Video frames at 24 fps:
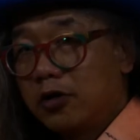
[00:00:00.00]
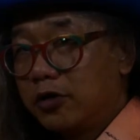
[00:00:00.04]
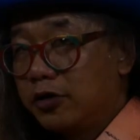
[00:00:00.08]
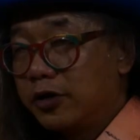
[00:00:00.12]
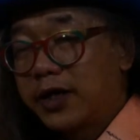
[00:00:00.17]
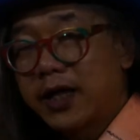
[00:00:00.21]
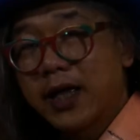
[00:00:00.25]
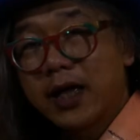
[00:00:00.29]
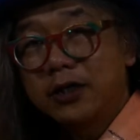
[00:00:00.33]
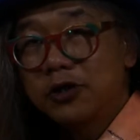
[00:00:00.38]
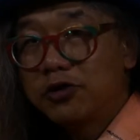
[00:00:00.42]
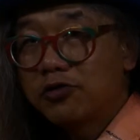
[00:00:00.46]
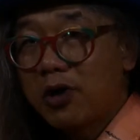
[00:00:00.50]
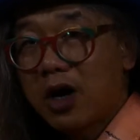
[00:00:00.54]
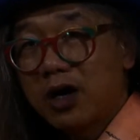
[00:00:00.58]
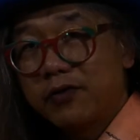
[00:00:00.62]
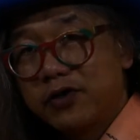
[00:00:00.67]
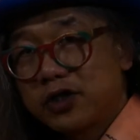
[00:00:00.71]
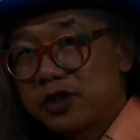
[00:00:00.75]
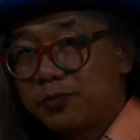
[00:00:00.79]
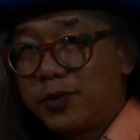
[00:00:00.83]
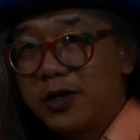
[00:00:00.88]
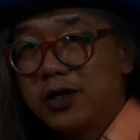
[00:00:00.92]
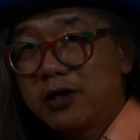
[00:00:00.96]
You can't drive
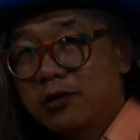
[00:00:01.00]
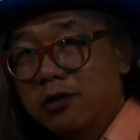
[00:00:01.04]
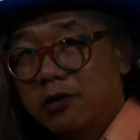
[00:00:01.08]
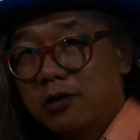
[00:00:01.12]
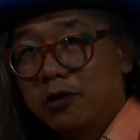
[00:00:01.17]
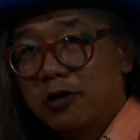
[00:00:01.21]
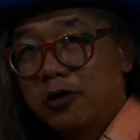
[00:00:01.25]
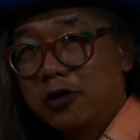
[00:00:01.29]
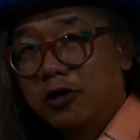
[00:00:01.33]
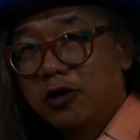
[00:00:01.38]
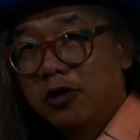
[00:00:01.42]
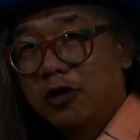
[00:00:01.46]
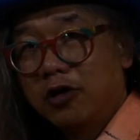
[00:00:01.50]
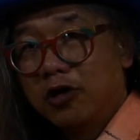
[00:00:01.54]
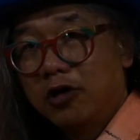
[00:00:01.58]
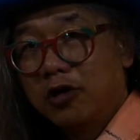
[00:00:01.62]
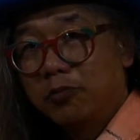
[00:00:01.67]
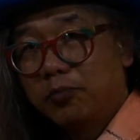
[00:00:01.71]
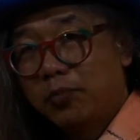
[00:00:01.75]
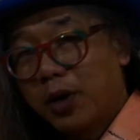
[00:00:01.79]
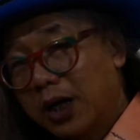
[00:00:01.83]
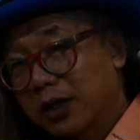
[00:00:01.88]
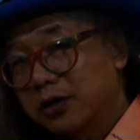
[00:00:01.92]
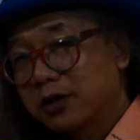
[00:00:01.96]
a speaker.
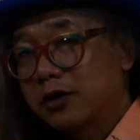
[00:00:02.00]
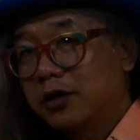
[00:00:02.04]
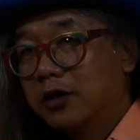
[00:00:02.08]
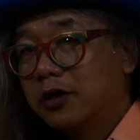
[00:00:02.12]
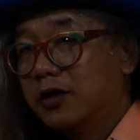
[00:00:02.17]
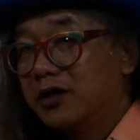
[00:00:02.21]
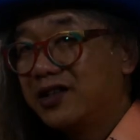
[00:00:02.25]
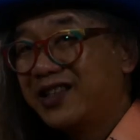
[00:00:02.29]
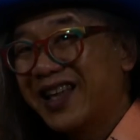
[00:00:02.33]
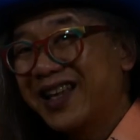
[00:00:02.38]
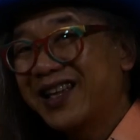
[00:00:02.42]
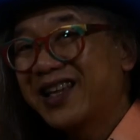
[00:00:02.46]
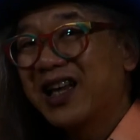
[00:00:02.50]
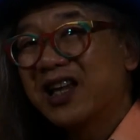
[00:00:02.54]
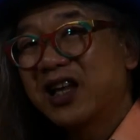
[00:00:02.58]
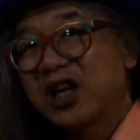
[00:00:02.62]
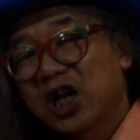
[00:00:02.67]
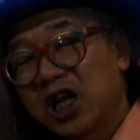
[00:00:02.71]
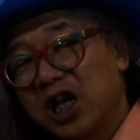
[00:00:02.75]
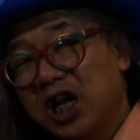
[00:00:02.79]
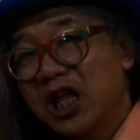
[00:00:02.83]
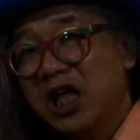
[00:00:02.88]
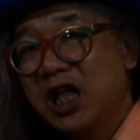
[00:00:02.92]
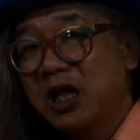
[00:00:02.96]
But they can
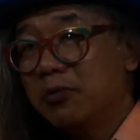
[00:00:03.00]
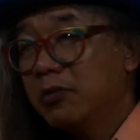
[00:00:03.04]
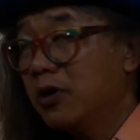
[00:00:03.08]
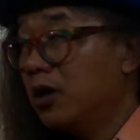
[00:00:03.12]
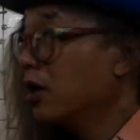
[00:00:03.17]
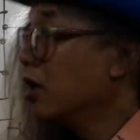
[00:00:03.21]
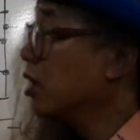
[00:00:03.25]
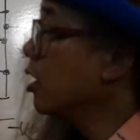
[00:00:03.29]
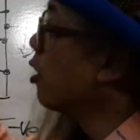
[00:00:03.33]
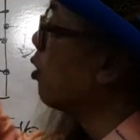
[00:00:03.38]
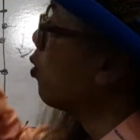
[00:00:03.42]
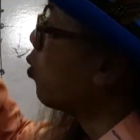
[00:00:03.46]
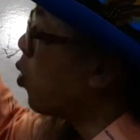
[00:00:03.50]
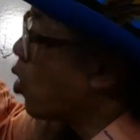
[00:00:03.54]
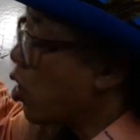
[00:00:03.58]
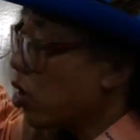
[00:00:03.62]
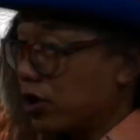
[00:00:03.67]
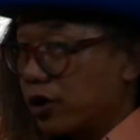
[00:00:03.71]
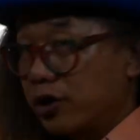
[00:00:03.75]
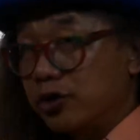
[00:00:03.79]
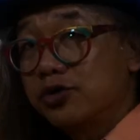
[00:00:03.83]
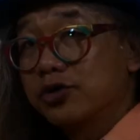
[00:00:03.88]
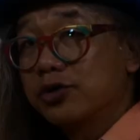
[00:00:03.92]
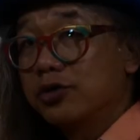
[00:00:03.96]
claim
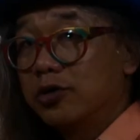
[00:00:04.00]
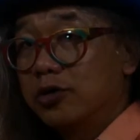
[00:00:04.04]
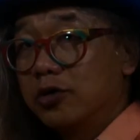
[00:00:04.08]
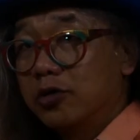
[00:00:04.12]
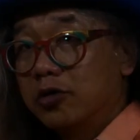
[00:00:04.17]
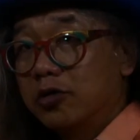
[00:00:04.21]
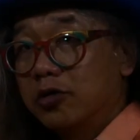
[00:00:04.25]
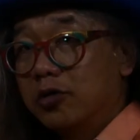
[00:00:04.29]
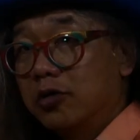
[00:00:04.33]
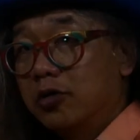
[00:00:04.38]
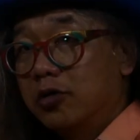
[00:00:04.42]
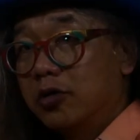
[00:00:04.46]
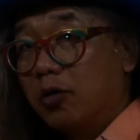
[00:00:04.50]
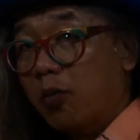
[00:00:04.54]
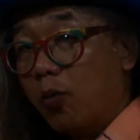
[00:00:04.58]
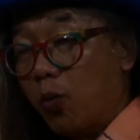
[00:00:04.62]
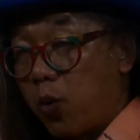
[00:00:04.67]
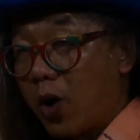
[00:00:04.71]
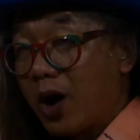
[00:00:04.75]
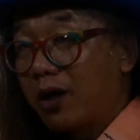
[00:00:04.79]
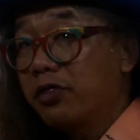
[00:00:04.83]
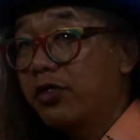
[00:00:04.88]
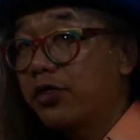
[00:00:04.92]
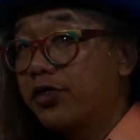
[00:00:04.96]
wattage,
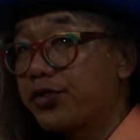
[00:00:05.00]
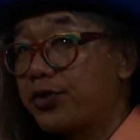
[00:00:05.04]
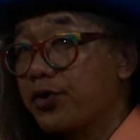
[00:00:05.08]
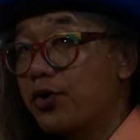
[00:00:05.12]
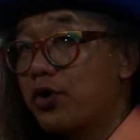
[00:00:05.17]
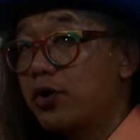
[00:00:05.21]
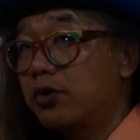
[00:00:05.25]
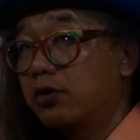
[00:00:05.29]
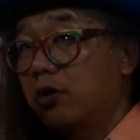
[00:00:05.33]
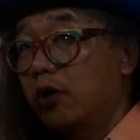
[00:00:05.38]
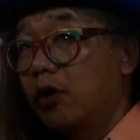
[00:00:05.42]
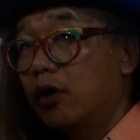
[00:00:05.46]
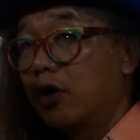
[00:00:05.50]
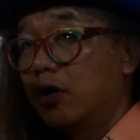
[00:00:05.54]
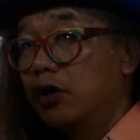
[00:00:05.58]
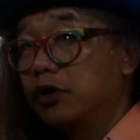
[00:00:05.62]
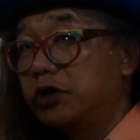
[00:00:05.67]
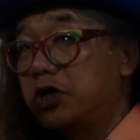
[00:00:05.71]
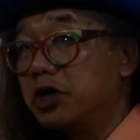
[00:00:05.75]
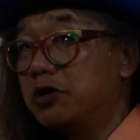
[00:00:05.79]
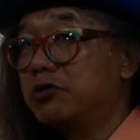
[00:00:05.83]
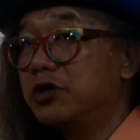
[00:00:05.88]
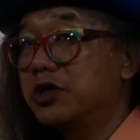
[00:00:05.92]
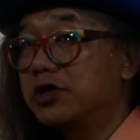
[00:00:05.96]
one third
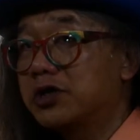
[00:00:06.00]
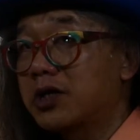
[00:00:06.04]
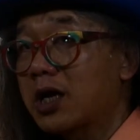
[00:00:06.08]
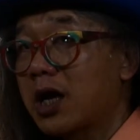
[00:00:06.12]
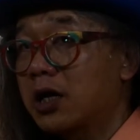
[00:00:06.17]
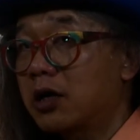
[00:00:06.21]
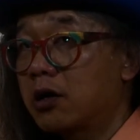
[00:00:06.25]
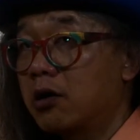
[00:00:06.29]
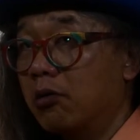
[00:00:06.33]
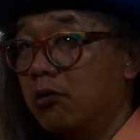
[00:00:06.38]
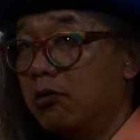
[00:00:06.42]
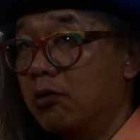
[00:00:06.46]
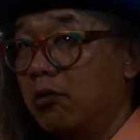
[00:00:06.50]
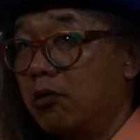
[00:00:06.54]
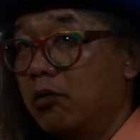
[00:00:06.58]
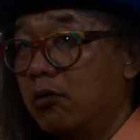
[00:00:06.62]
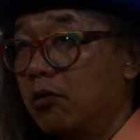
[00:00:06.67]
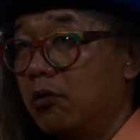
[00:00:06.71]
duty cycle.